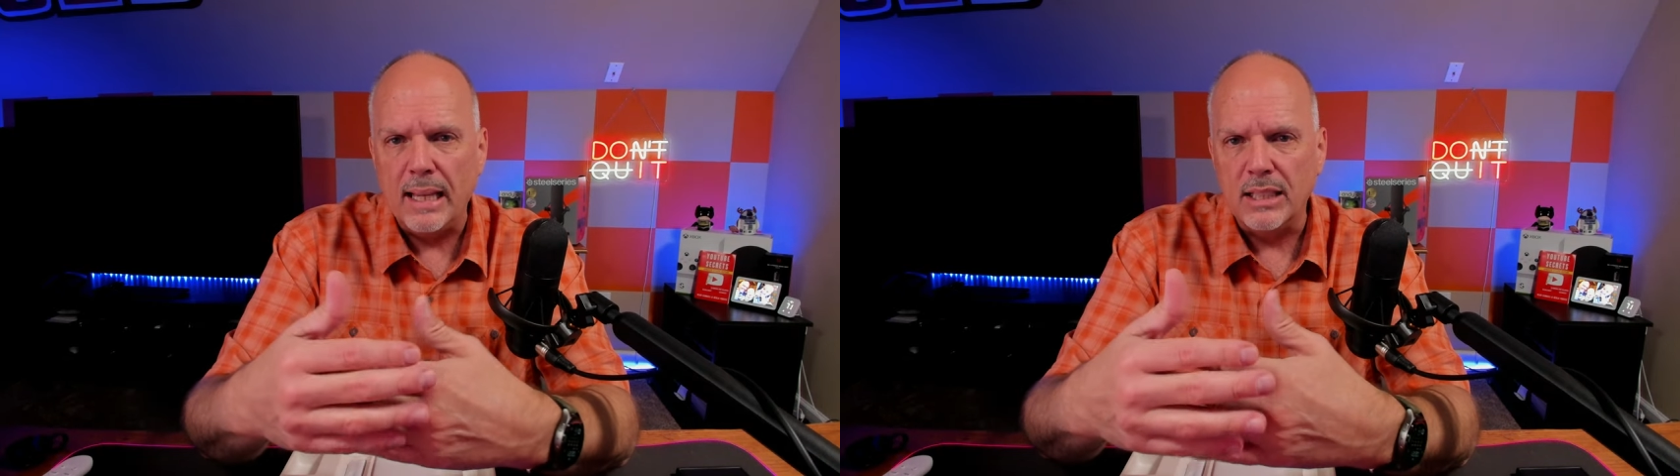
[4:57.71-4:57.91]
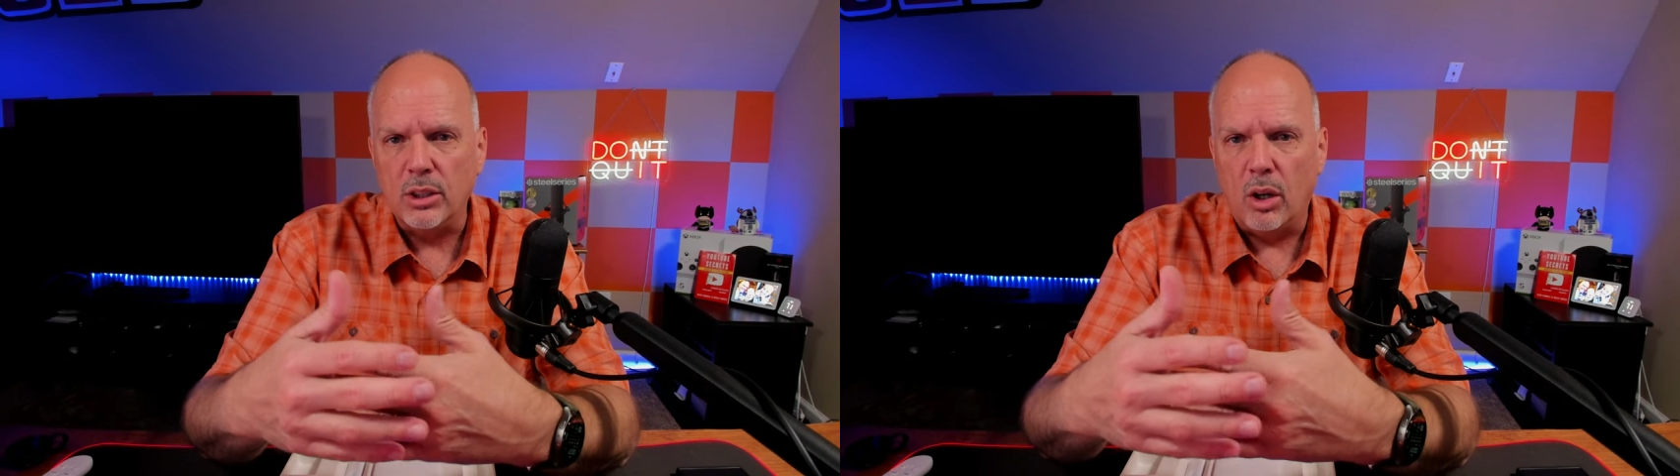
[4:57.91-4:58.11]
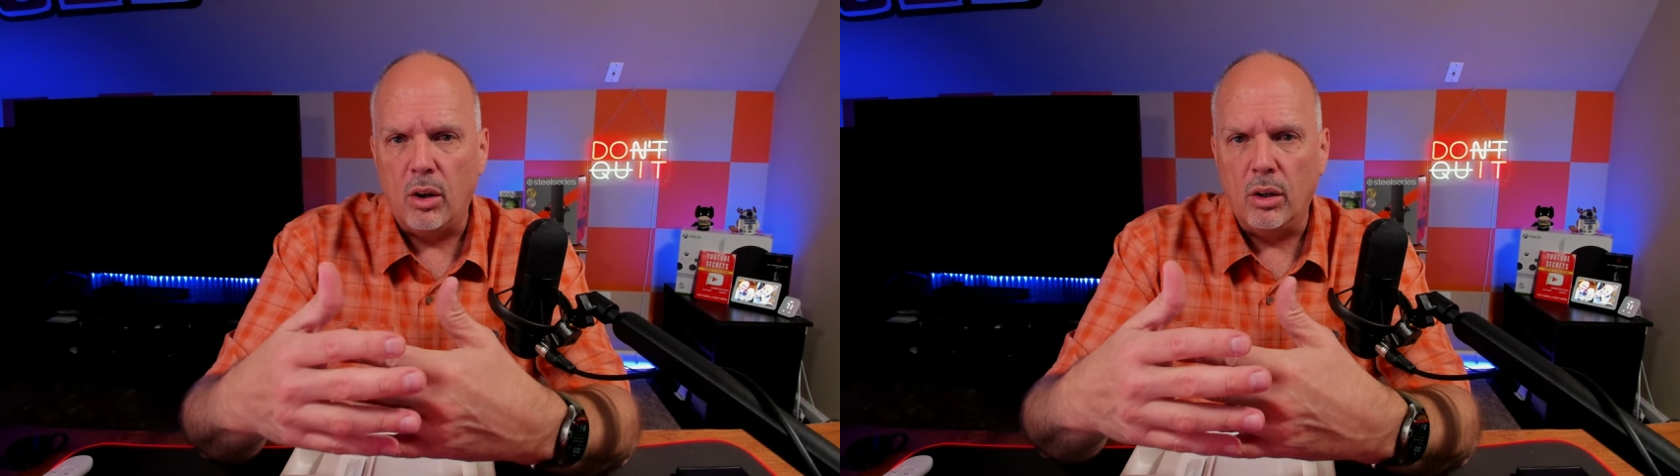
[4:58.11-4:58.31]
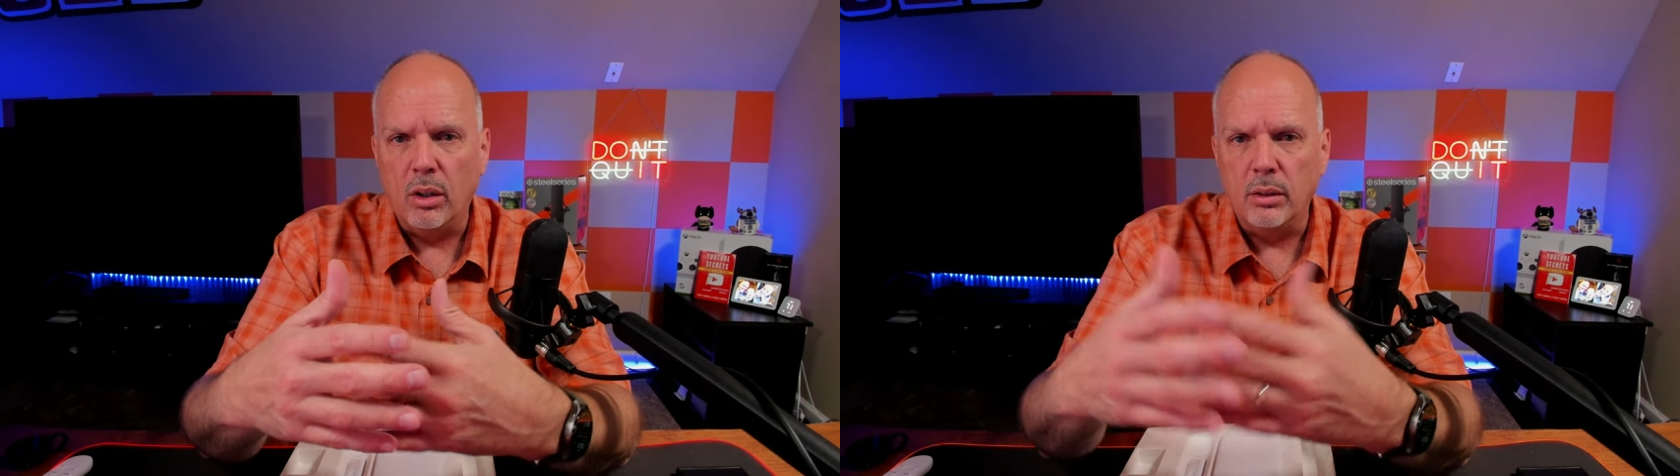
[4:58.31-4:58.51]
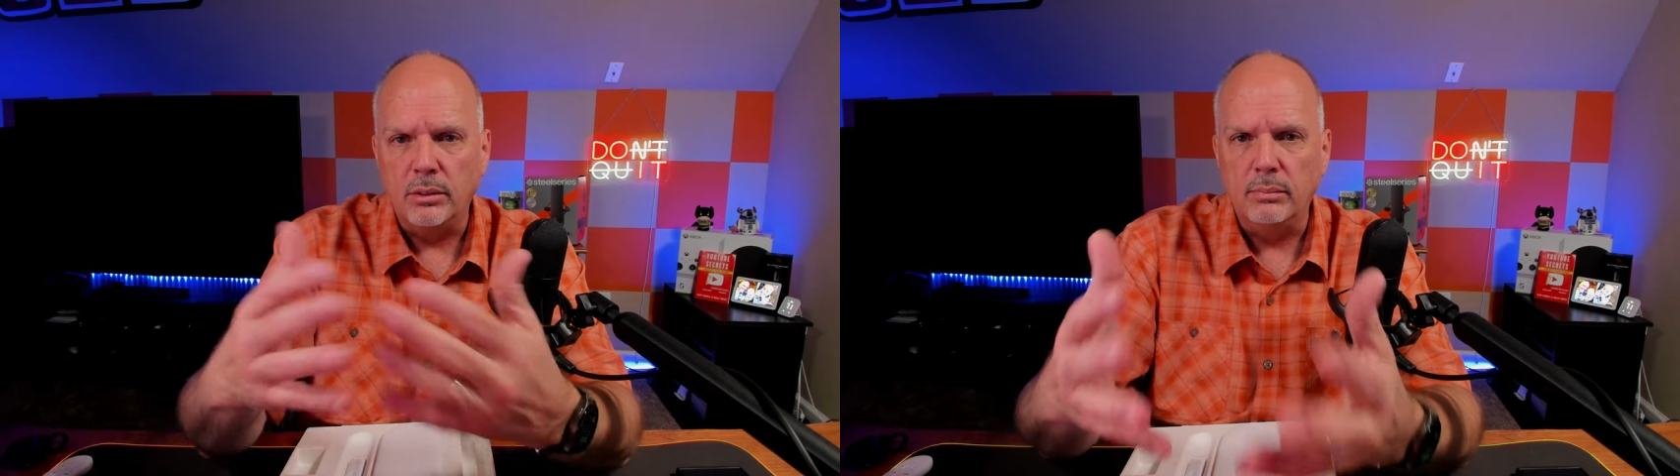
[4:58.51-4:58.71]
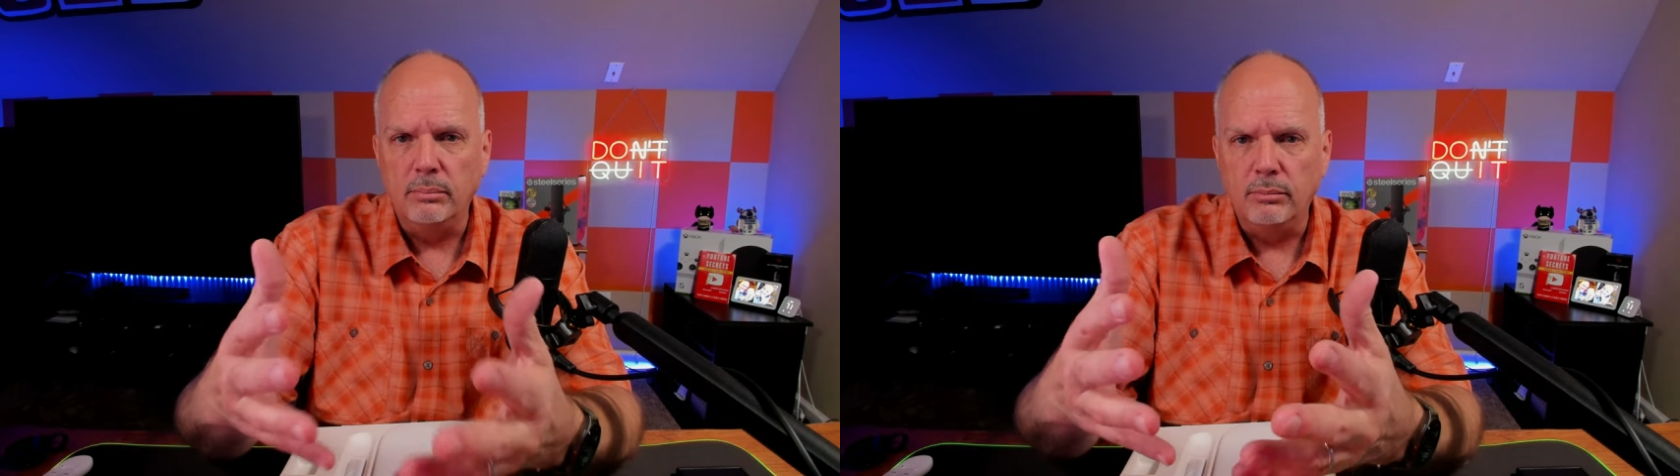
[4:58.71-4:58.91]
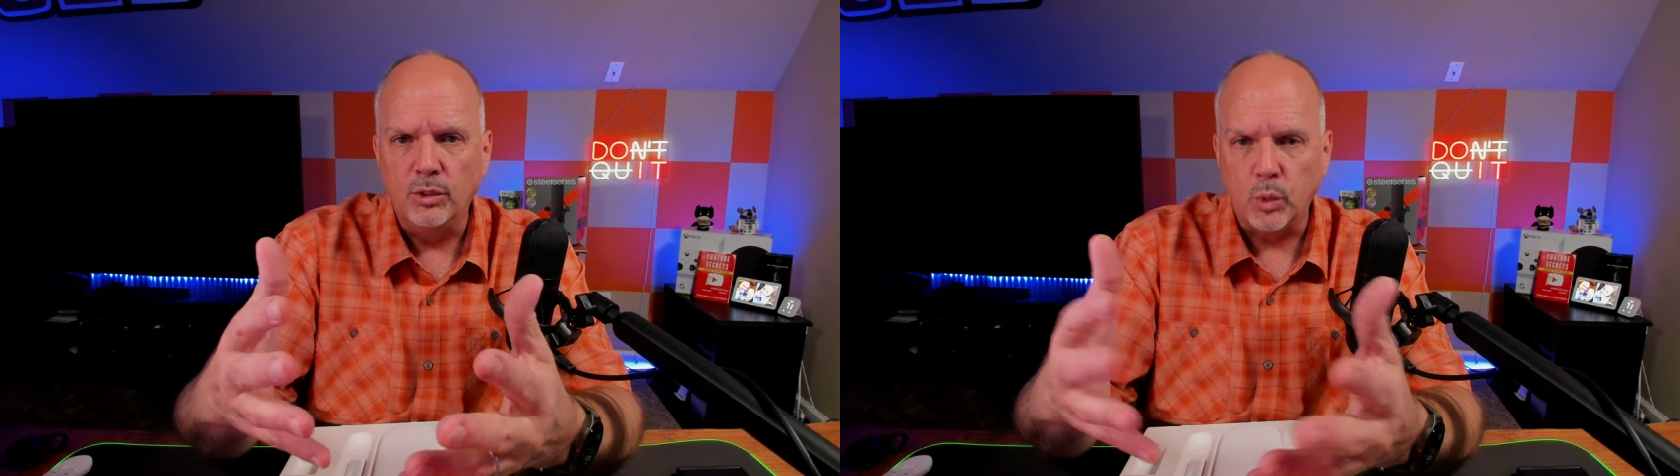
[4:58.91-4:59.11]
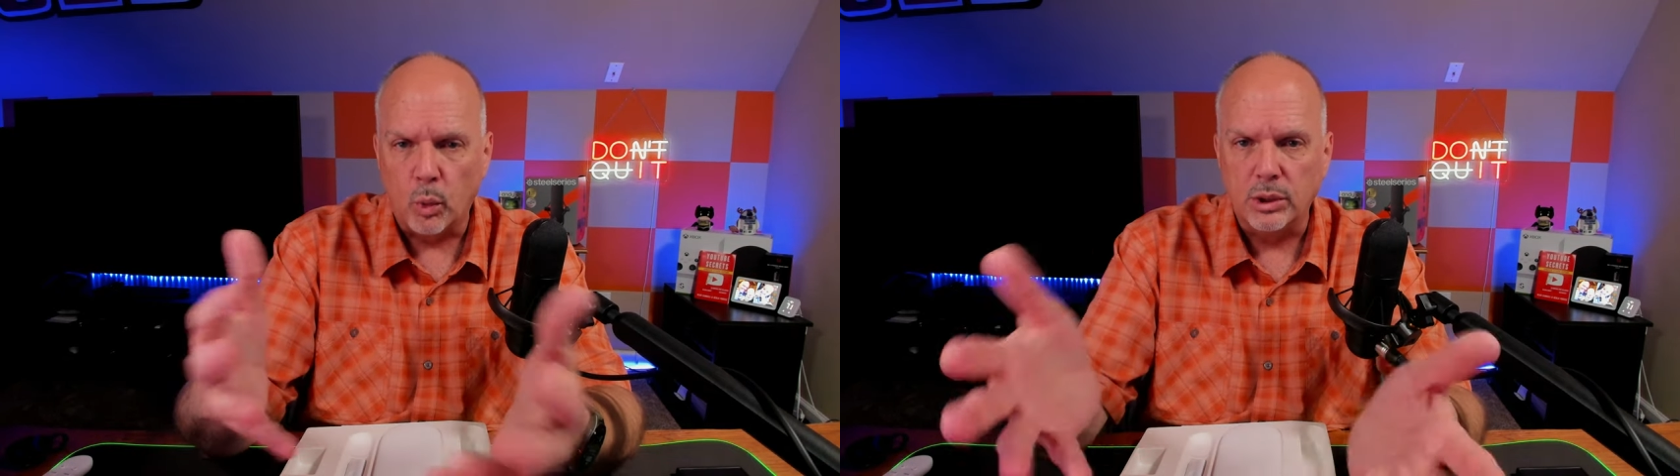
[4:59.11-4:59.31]
as our
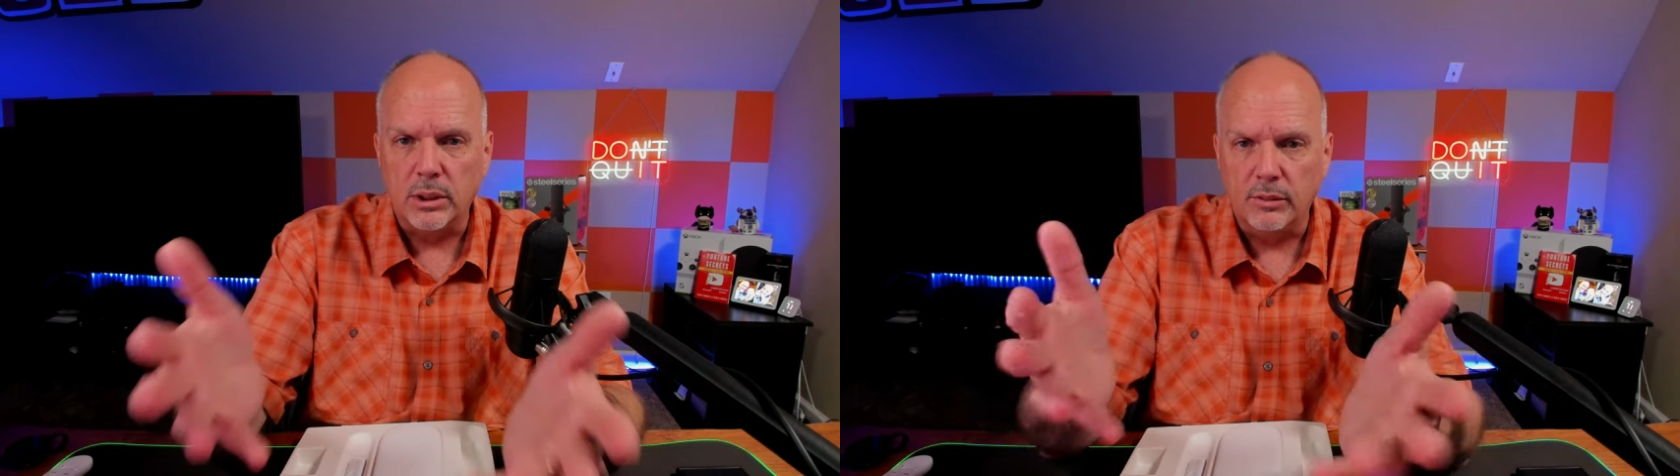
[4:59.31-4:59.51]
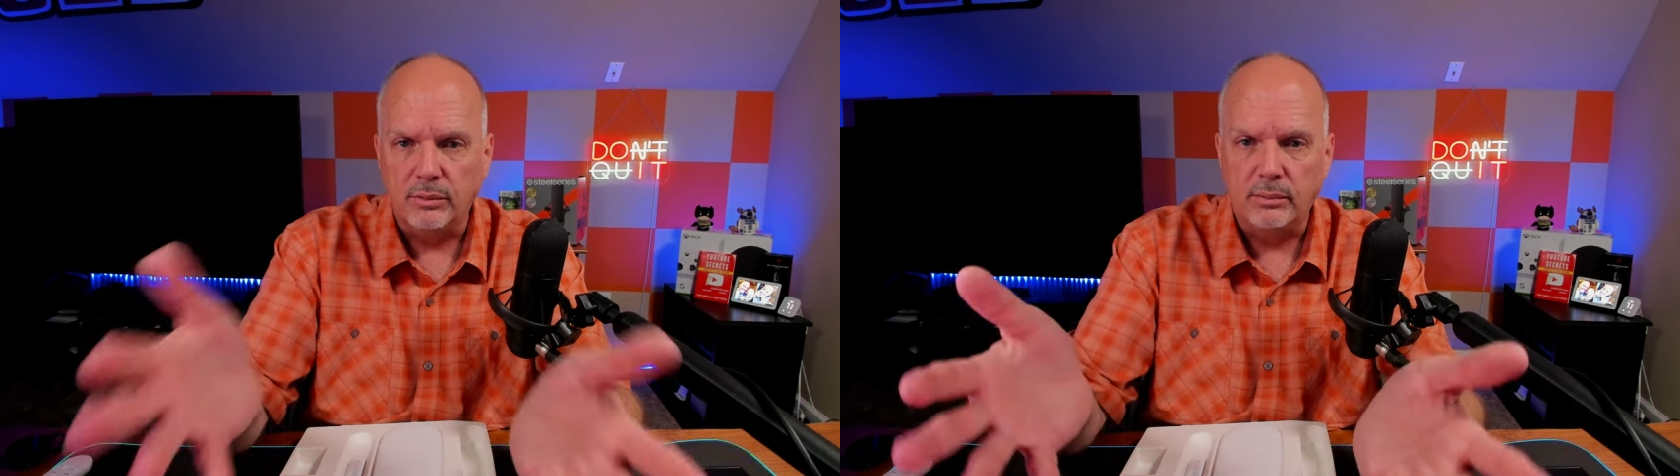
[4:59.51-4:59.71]
source of